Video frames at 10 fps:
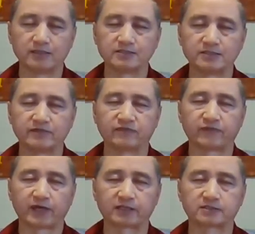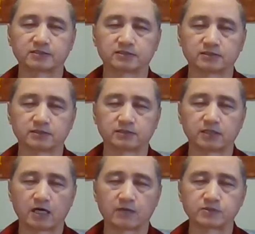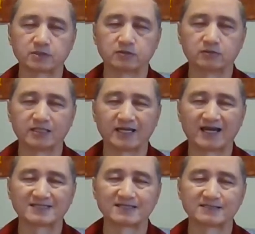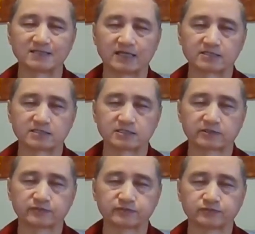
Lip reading: It is in fact absolutely essenceless.